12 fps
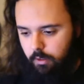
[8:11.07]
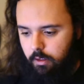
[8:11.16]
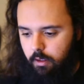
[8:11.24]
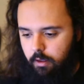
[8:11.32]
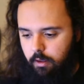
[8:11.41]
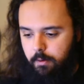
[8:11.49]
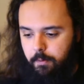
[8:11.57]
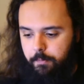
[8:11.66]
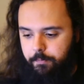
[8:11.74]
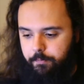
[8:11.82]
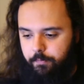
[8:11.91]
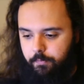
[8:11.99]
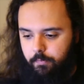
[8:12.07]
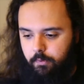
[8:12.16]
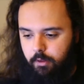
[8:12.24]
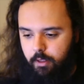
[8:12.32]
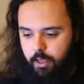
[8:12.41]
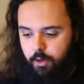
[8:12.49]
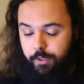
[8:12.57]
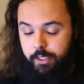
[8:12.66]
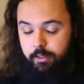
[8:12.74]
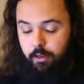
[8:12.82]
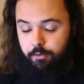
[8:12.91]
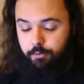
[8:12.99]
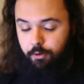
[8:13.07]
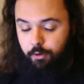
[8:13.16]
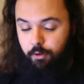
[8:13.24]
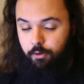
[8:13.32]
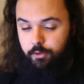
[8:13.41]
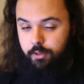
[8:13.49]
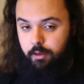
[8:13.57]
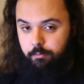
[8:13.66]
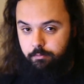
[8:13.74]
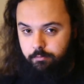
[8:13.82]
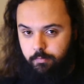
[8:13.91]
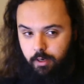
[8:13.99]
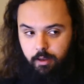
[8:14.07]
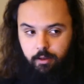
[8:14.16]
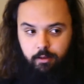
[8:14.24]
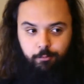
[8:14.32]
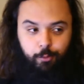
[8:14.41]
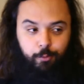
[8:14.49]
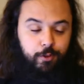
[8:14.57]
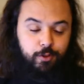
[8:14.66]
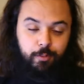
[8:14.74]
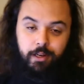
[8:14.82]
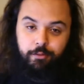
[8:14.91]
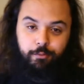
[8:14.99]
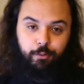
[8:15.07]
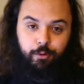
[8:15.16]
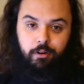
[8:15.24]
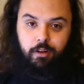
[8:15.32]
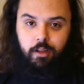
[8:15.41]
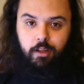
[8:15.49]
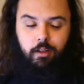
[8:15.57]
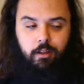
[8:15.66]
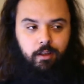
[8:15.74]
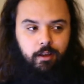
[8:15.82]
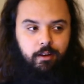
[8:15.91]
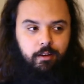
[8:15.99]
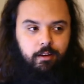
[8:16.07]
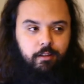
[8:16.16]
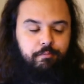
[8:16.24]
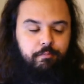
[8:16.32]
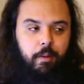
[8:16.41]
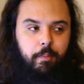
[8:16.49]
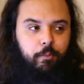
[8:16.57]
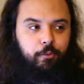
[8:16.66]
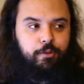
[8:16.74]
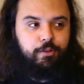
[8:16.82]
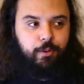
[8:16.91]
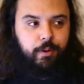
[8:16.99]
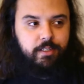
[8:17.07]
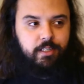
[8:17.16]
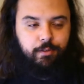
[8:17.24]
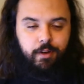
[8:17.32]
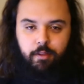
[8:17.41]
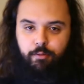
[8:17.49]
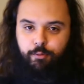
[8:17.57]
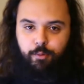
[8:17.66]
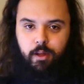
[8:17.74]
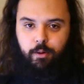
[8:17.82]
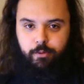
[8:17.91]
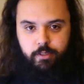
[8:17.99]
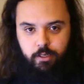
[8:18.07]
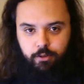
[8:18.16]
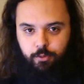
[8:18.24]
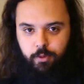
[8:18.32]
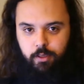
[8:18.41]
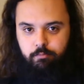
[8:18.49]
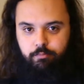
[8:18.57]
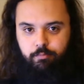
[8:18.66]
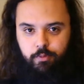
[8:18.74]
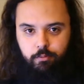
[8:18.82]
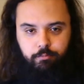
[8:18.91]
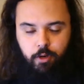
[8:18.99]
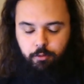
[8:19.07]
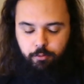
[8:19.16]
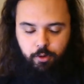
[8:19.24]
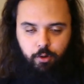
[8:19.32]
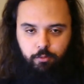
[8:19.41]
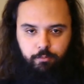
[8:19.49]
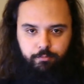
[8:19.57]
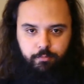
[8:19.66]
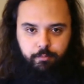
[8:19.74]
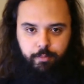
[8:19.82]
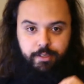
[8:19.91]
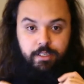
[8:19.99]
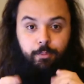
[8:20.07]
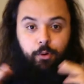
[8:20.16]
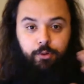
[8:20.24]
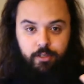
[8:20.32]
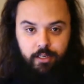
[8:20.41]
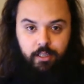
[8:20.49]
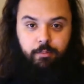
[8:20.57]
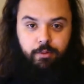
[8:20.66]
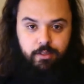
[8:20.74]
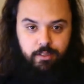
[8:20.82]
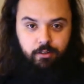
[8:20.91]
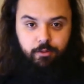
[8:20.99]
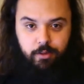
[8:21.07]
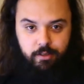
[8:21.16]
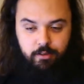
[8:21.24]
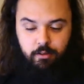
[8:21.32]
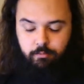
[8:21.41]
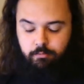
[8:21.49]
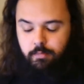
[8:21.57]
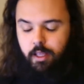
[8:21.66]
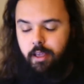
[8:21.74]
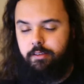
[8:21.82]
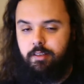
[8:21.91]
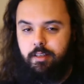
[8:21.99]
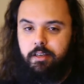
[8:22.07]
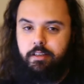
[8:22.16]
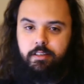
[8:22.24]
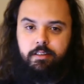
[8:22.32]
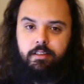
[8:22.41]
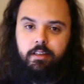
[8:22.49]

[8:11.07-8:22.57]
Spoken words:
And we did that for a long time. Like, we went to bed at 4, and if my memory is correct, even at 3 I was still doing, parsimoniously, but still doing some exercises.